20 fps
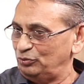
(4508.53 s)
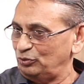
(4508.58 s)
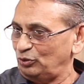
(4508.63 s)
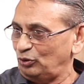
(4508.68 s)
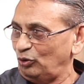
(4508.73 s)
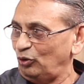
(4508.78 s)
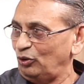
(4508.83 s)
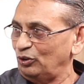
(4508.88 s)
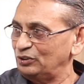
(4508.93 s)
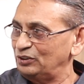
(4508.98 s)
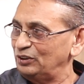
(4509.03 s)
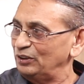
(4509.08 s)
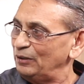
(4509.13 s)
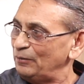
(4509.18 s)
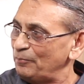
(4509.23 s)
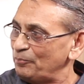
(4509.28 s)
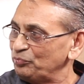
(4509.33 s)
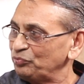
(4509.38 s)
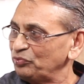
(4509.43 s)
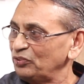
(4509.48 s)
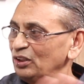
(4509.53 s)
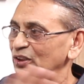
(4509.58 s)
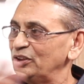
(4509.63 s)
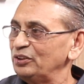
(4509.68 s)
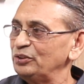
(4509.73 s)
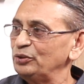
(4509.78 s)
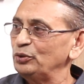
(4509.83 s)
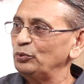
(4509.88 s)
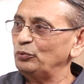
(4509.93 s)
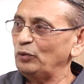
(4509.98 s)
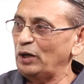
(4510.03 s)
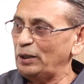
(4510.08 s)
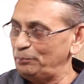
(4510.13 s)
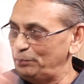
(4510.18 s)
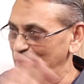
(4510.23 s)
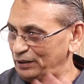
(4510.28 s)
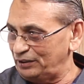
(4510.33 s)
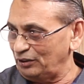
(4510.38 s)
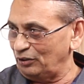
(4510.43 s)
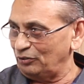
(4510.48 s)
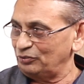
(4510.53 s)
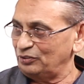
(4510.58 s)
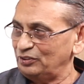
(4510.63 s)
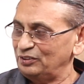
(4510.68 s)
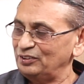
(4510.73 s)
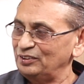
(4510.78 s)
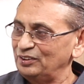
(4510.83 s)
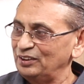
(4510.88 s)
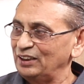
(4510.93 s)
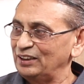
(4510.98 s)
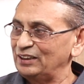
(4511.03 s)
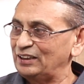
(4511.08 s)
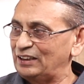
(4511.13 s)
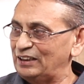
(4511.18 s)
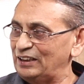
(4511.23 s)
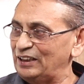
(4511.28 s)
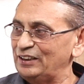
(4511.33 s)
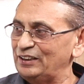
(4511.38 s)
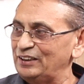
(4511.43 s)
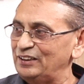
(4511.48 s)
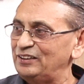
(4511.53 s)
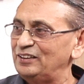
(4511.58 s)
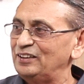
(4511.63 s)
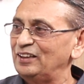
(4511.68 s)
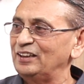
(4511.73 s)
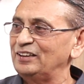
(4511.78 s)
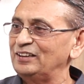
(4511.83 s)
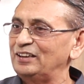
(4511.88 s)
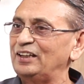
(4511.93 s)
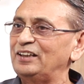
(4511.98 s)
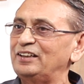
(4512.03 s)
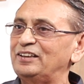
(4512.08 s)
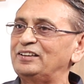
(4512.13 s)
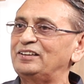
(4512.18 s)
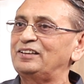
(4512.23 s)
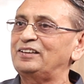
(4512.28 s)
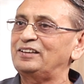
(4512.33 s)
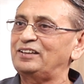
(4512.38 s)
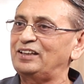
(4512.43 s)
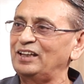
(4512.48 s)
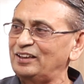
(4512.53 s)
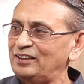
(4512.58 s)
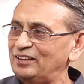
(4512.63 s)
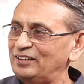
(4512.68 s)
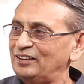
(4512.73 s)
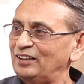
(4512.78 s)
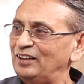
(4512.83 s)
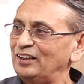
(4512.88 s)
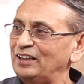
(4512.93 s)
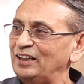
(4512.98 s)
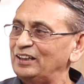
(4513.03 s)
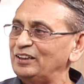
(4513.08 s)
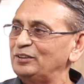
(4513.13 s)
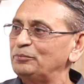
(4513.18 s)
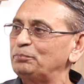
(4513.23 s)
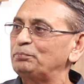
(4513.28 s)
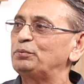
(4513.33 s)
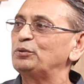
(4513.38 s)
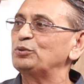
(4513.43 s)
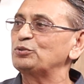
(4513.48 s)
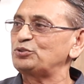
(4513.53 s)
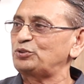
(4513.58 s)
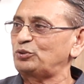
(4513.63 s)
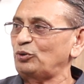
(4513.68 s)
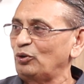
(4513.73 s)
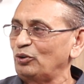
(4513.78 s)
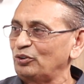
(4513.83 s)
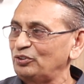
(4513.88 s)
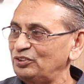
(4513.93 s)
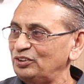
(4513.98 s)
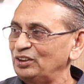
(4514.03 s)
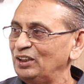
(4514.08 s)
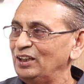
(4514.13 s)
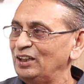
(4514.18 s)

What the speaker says: cloth, you wipe it out and clean it, and then take again few strokes,